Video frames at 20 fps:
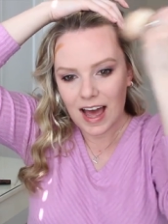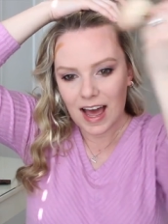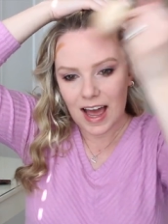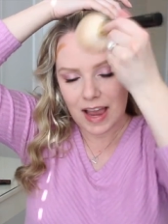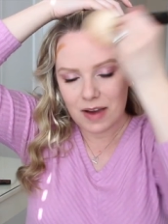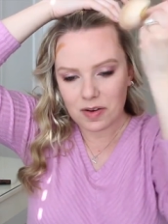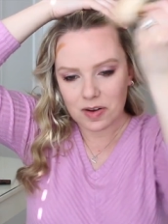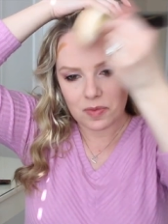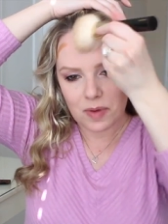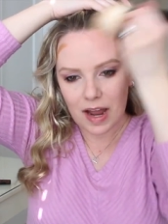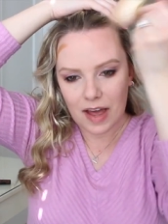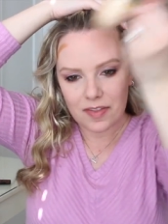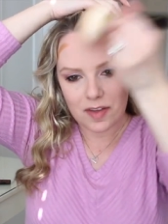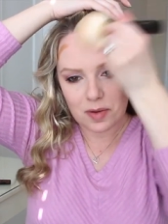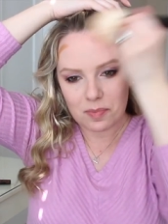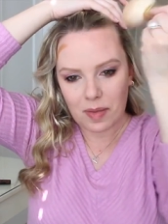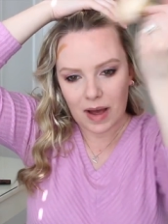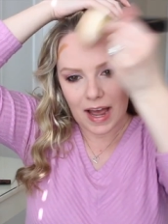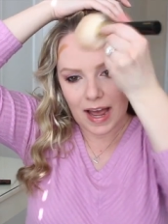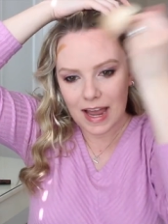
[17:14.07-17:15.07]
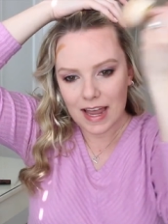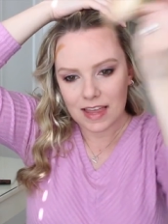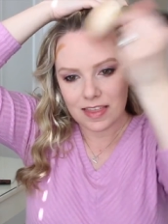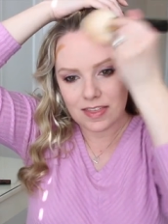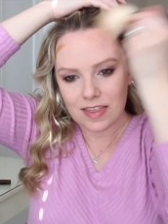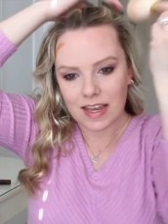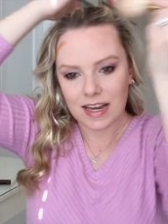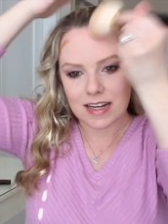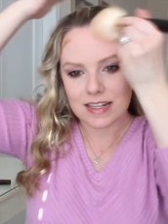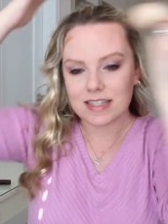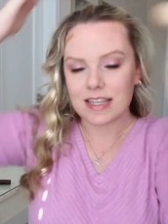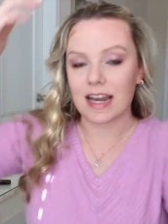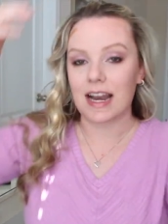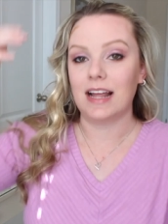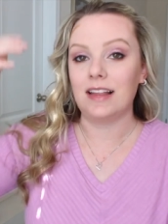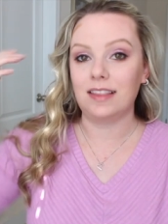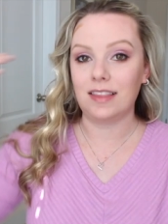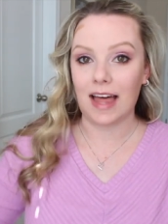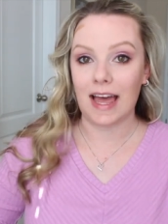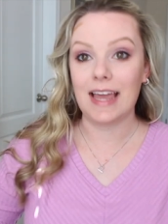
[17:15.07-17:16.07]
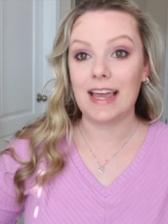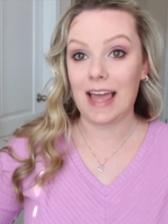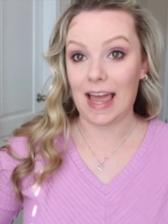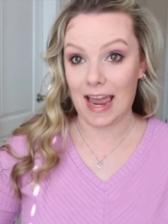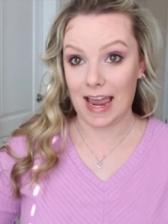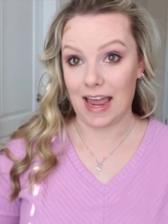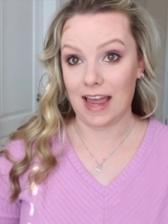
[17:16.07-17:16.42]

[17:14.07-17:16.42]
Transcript: I would rather buy things that I like